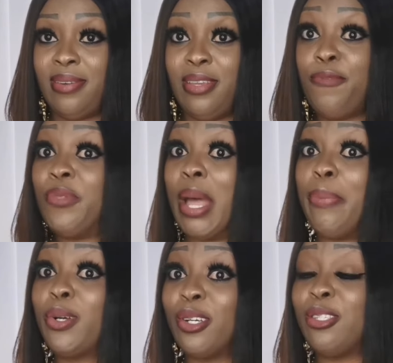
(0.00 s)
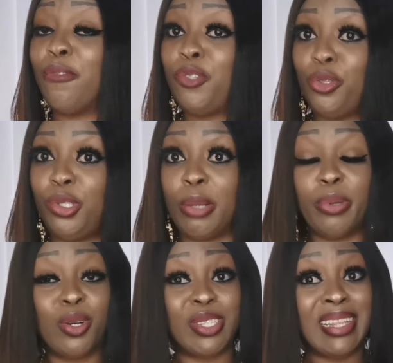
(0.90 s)
If not because of children,
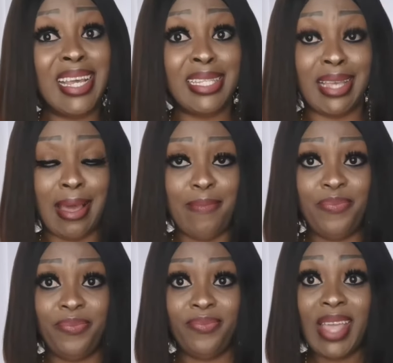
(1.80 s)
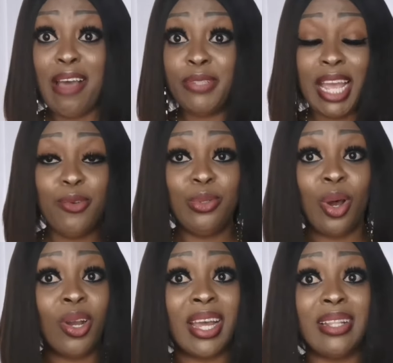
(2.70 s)
because later, after you
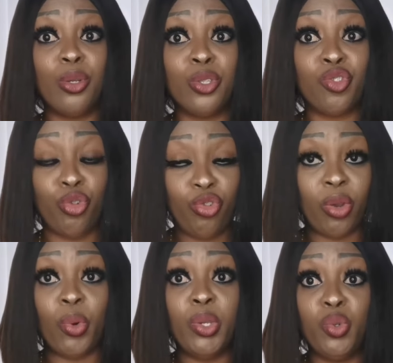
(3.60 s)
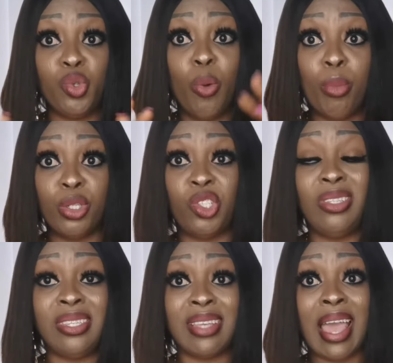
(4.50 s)
don't get those children where you so much
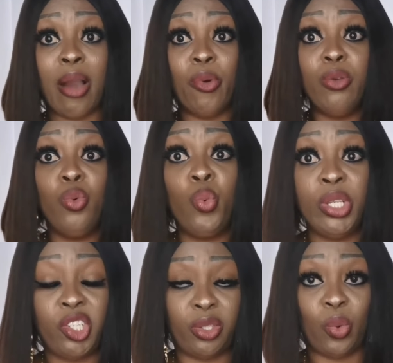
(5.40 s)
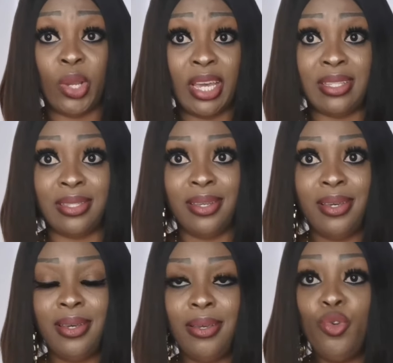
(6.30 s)
desire, where you wish to get,
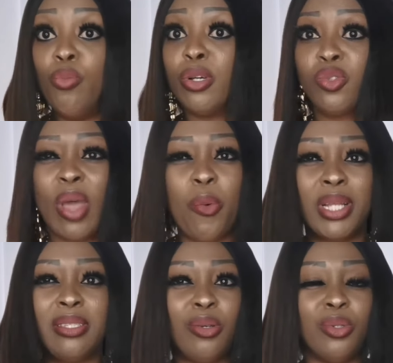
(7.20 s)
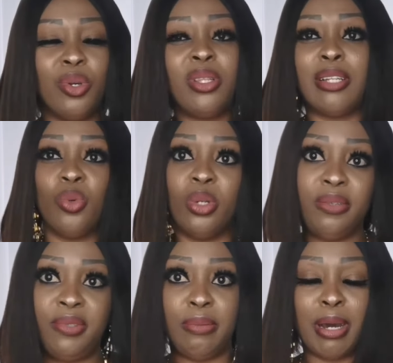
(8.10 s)
you must find one thing or the other to
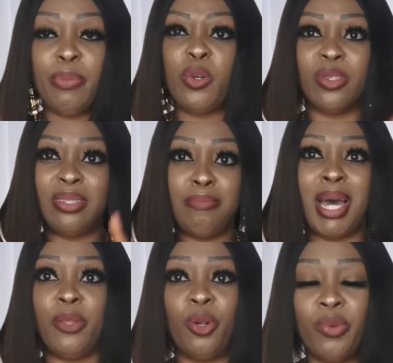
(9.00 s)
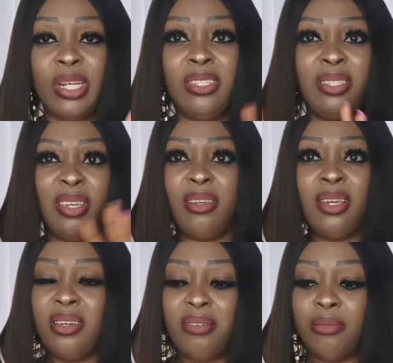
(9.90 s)
leave the man, because the man not really they
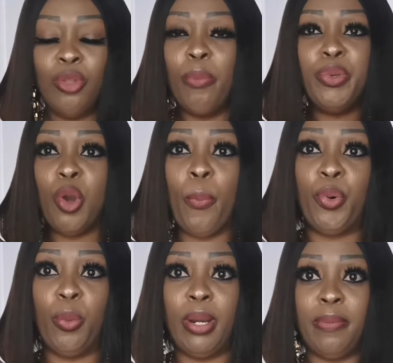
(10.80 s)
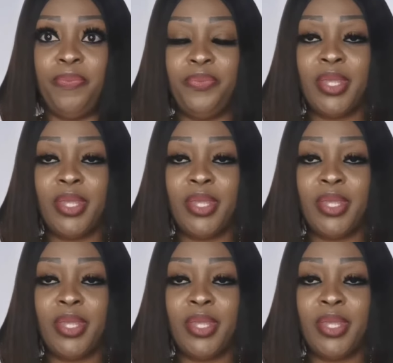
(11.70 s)
not be your problem.